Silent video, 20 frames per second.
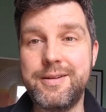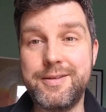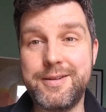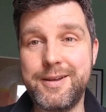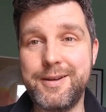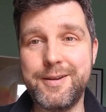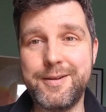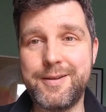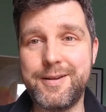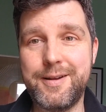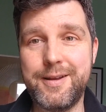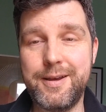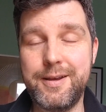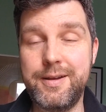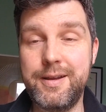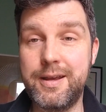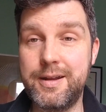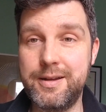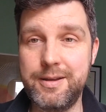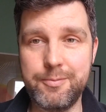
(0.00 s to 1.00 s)
Dana
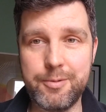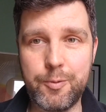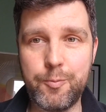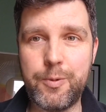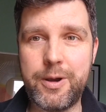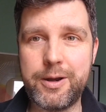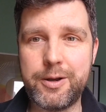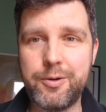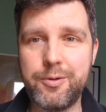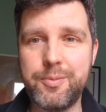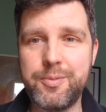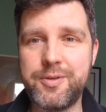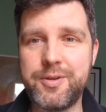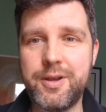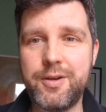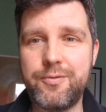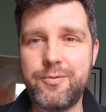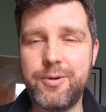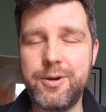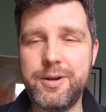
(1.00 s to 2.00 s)
Delaney and Wagner
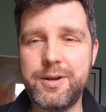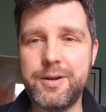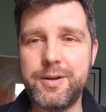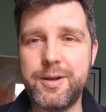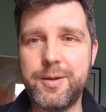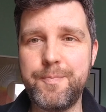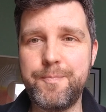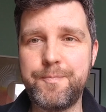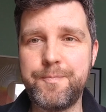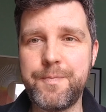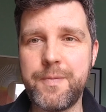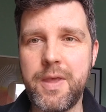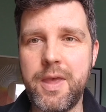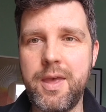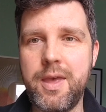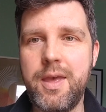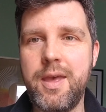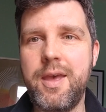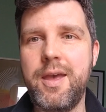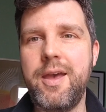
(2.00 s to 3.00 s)
himself reading them.
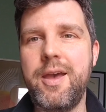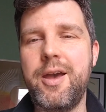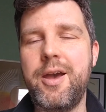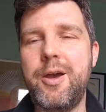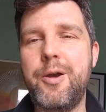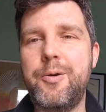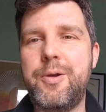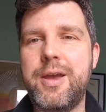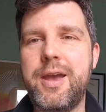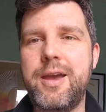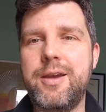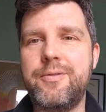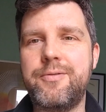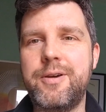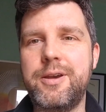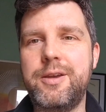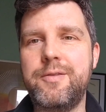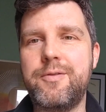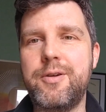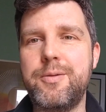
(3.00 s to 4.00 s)
Okay,
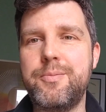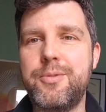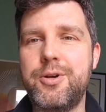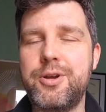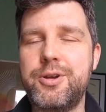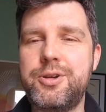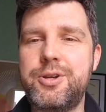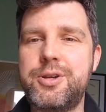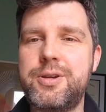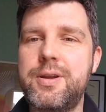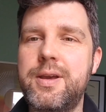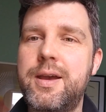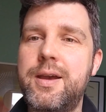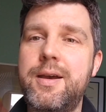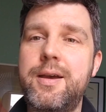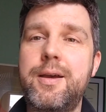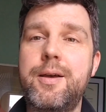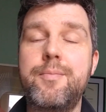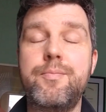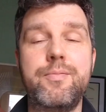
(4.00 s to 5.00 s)
thank you very much.
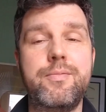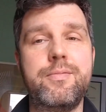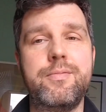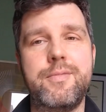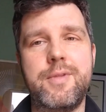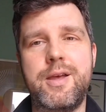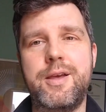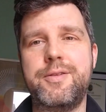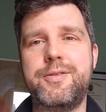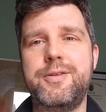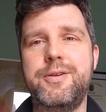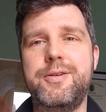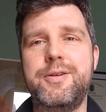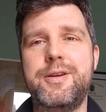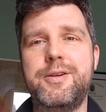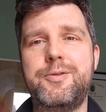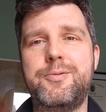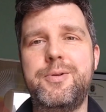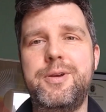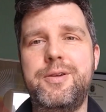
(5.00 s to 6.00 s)
I'll see you
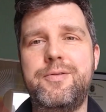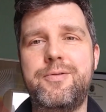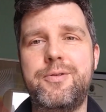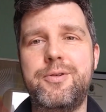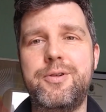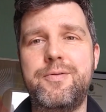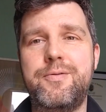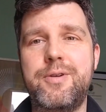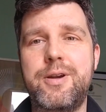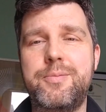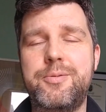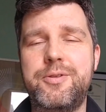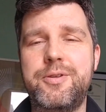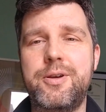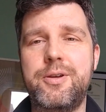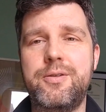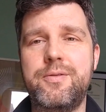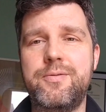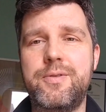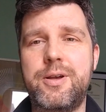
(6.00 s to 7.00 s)
next week for another
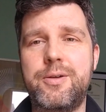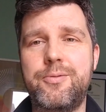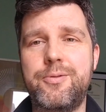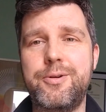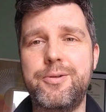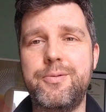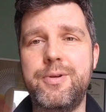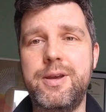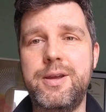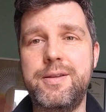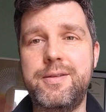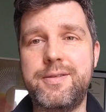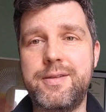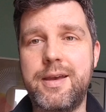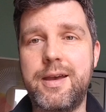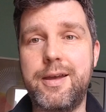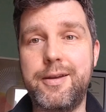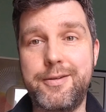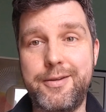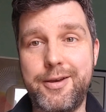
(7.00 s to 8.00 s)
episode of Ellroy Reads,
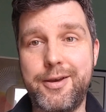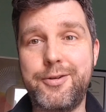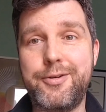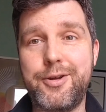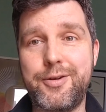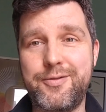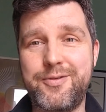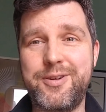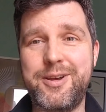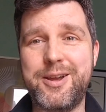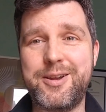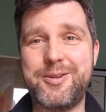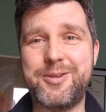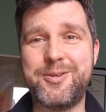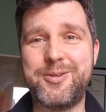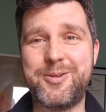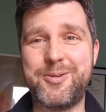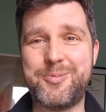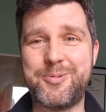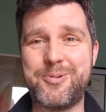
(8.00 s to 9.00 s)
and don't forget
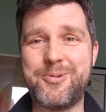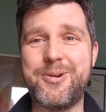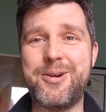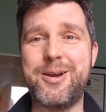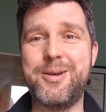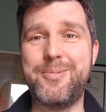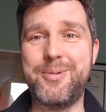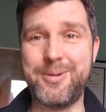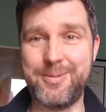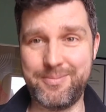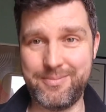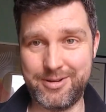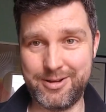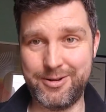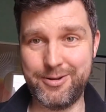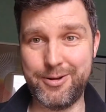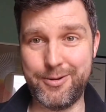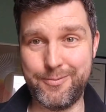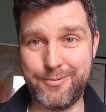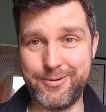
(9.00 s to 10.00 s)
to subscribe
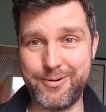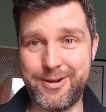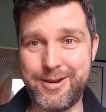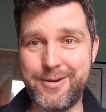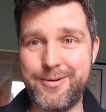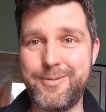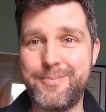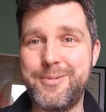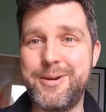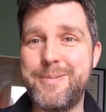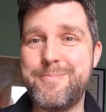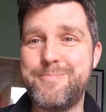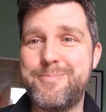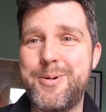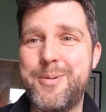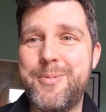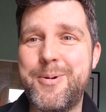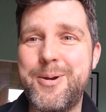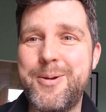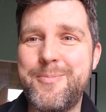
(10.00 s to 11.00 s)
and don't walk out on me.
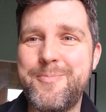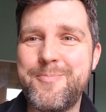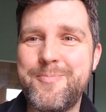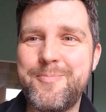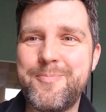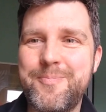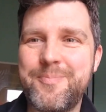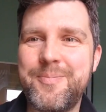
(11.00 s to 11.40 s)
Bye bye.